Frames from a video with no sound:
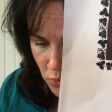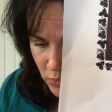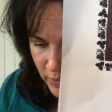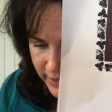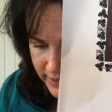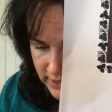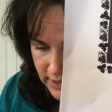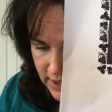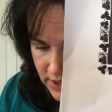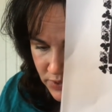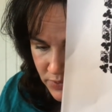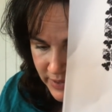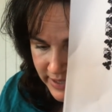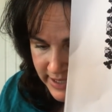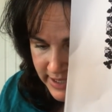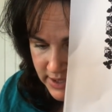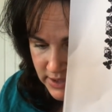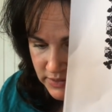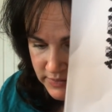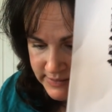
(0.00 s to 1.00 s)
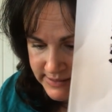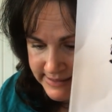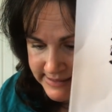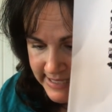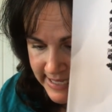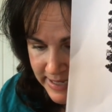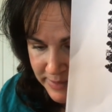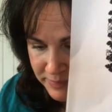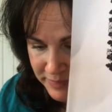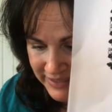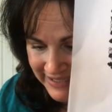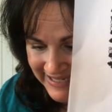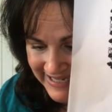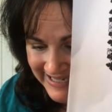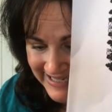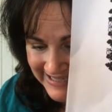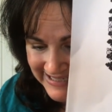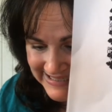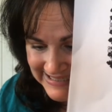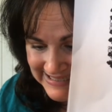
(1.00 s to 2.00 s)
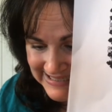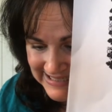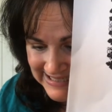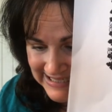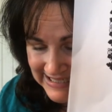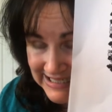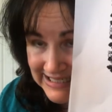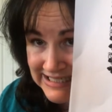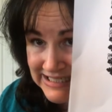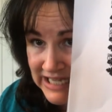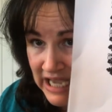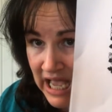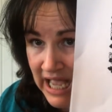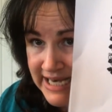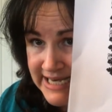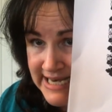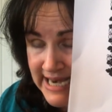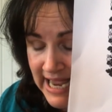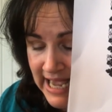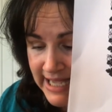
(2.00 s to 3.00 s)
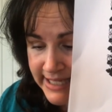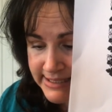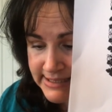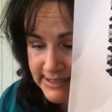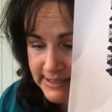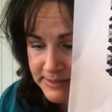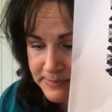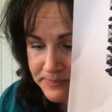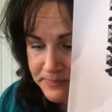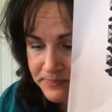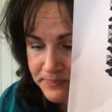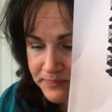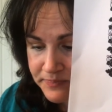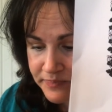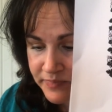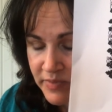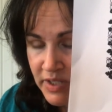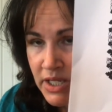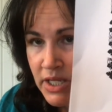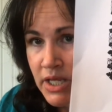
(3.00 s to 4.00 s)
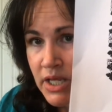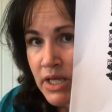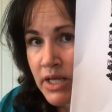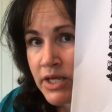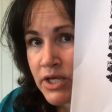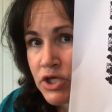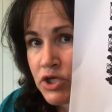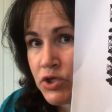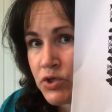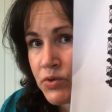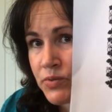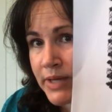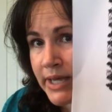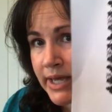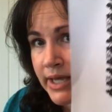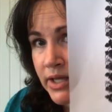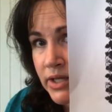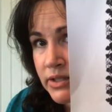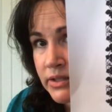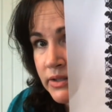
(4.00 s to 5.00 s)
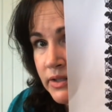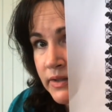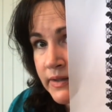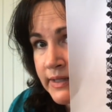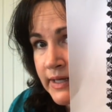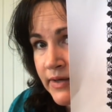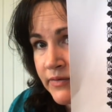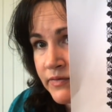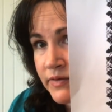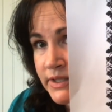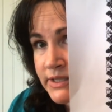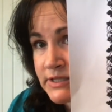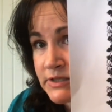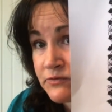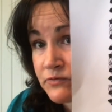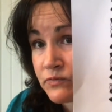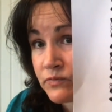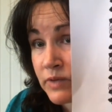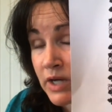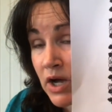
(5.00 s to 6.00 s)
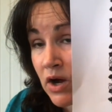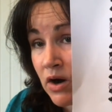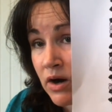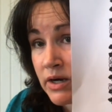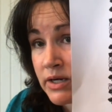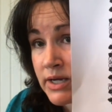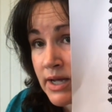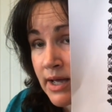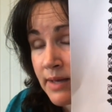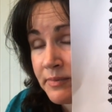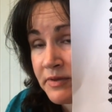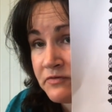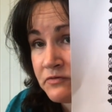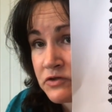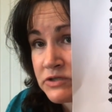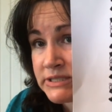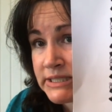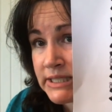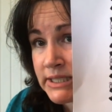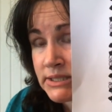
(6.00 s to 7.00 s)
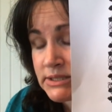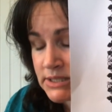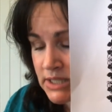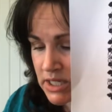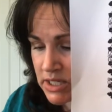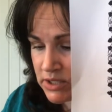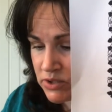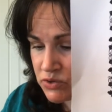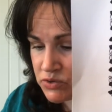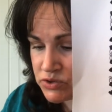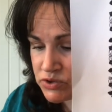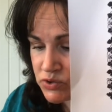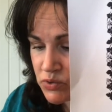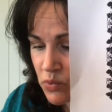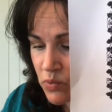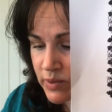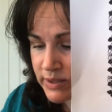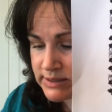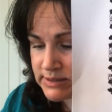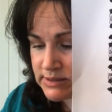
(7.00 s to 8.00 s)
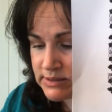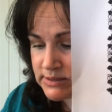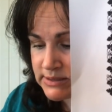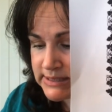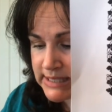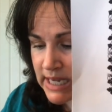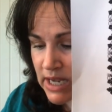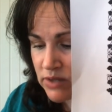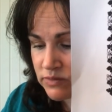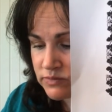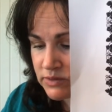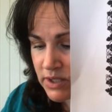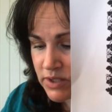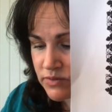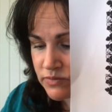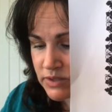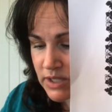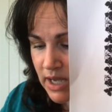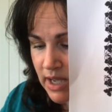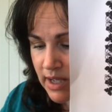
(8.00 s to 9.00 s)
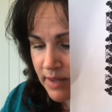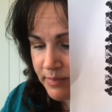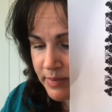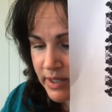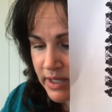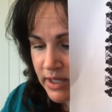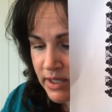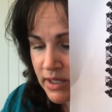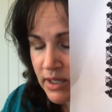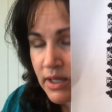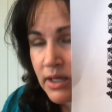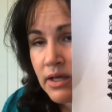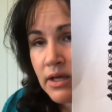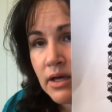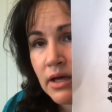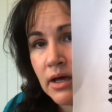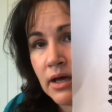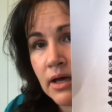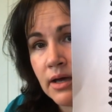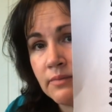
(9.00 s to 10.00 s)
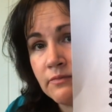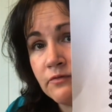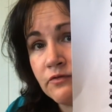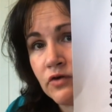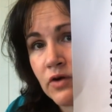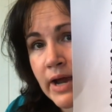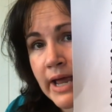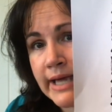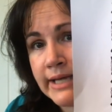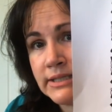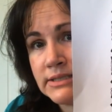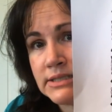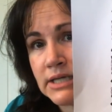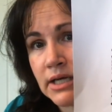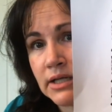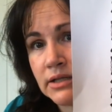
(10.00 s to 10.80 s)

willowhillsamplings.net, you can get this, a hard copy for $10 or a download copy for $8.